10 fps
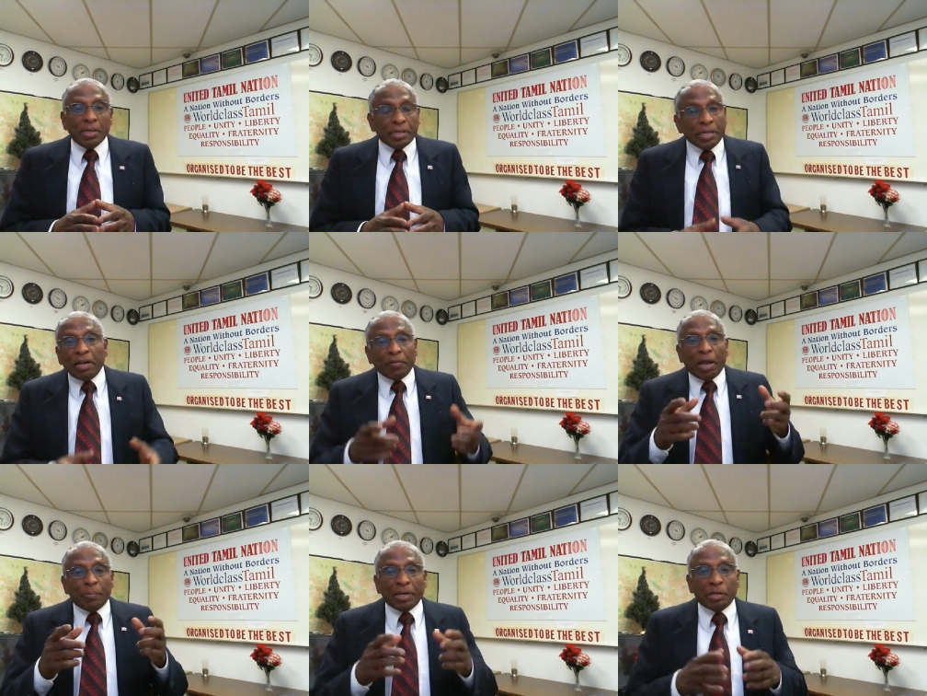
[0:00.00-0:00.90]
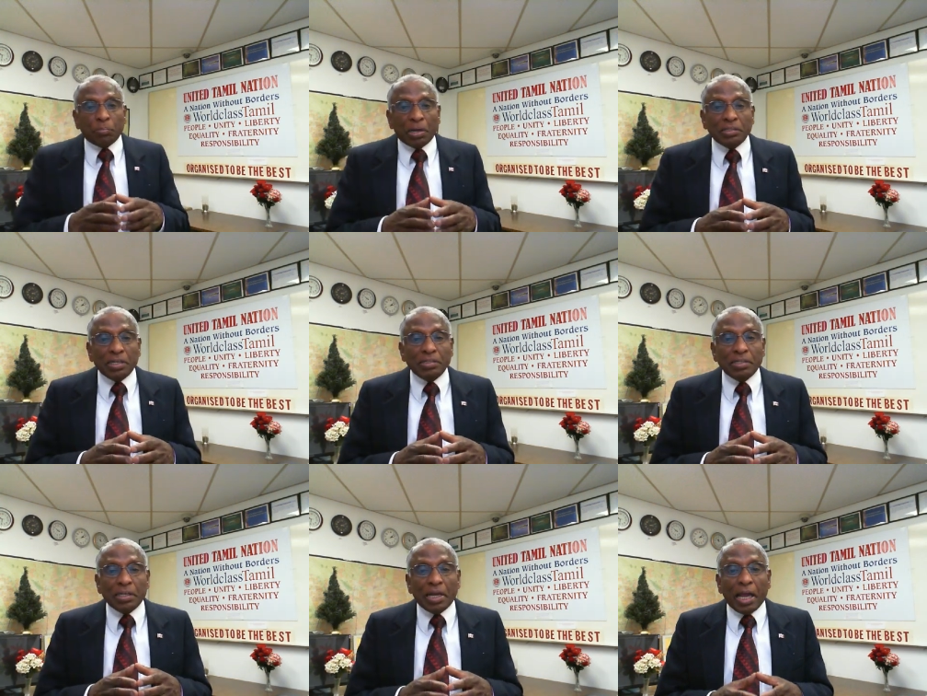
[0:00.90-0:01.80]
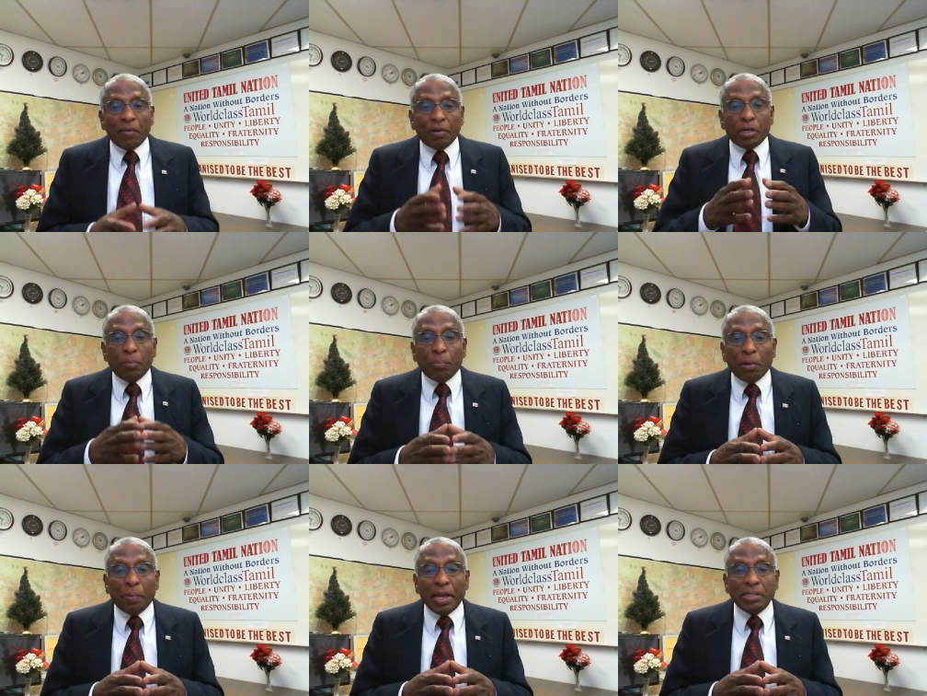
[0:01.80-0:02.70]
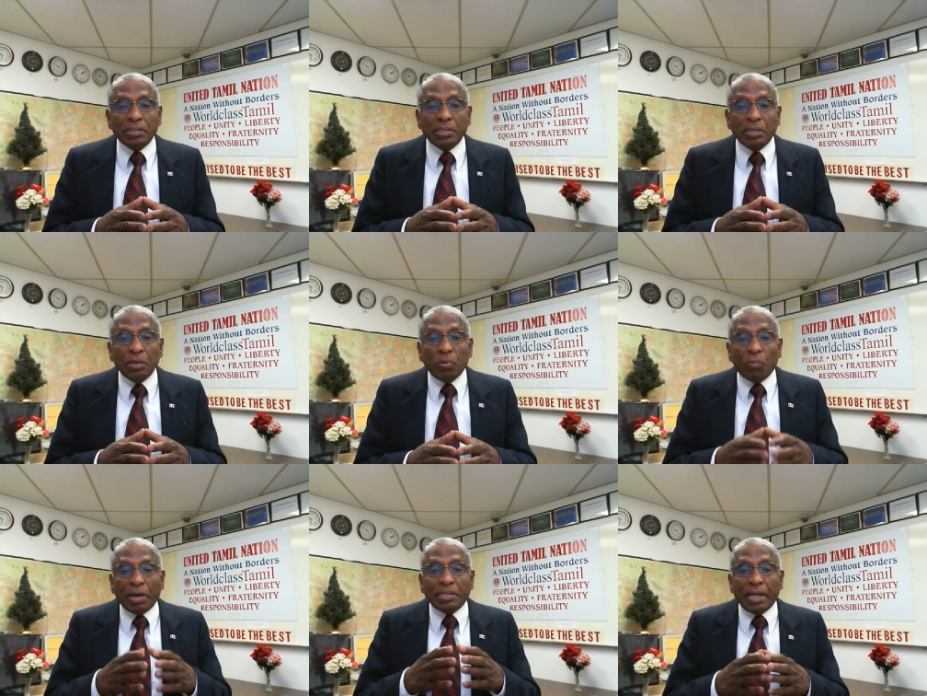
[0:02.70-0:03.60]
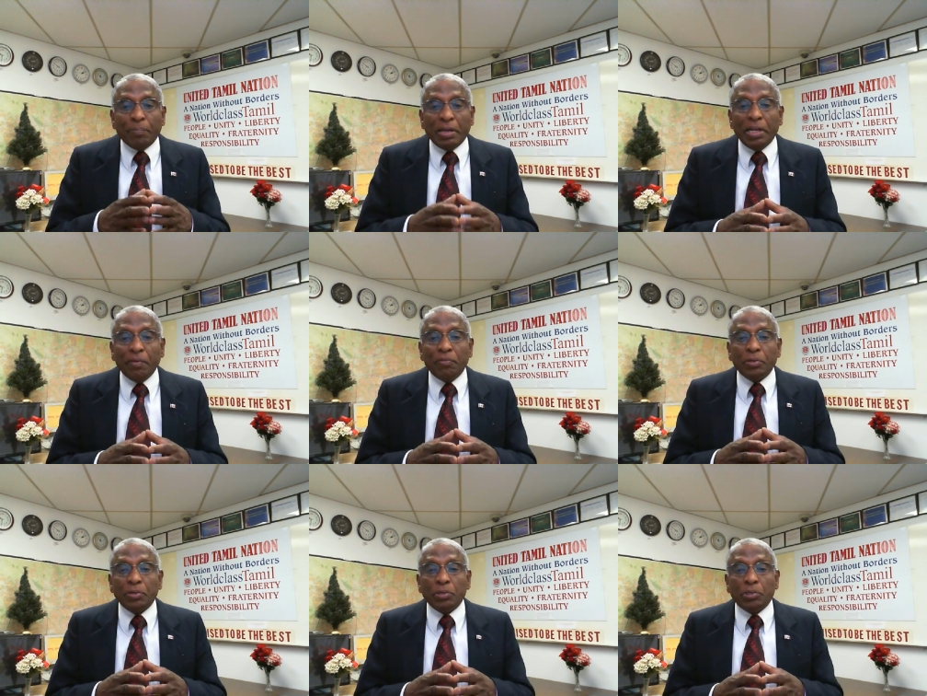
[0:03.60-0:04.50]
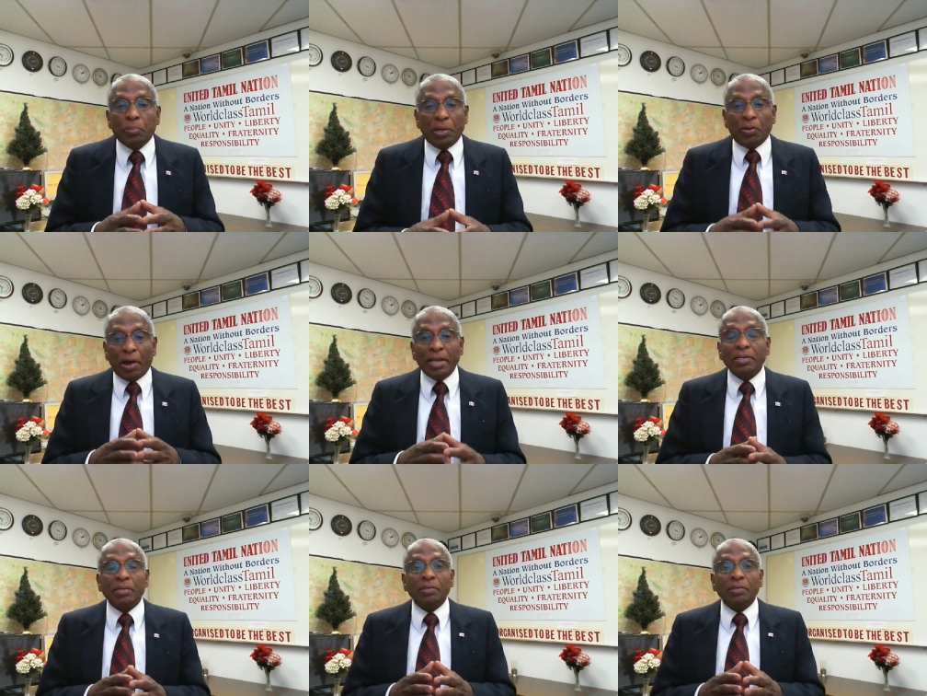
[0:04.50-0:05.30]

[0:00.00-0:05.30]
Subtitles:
Did our American brothers ever compromise what they believe to be right?